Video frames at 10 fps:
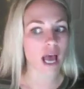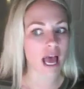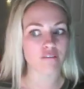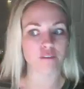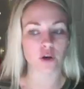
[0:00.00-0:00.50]

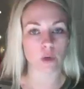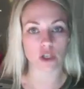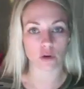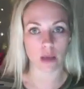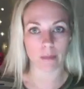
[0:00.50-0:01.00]
every
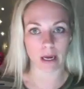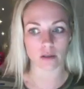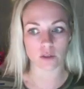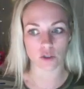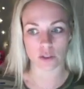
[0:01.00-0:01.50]
week you'll get better.
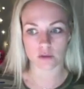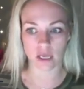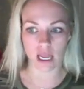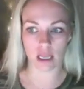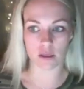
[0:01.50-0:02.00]
So just
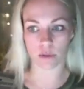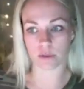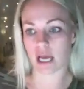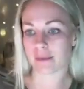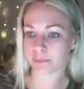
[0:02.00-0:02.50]
hang in there with
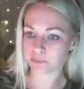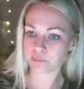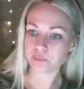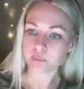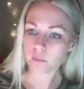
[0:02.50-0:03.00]
that.
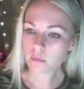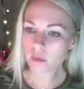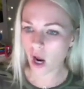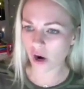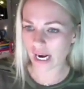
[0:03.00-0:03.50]

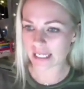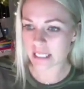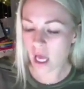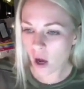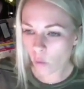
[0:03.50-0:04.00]
All right.
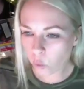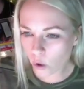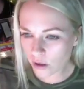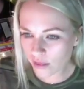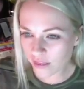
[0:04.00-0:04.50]

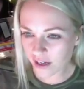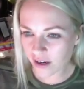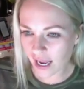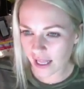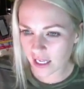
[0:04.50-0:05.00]
Were
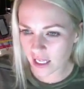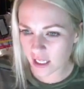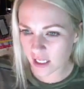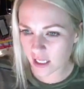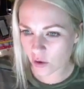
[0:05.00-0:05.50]
there
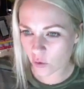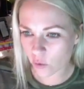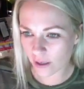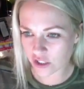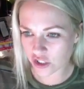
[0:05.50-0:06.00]
any
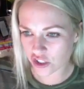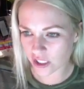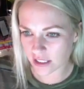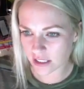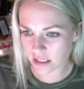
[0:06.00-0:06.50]

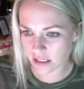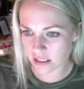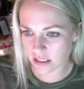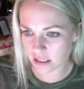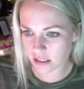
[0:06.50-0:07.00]

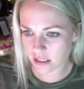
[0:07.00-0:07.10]
questions?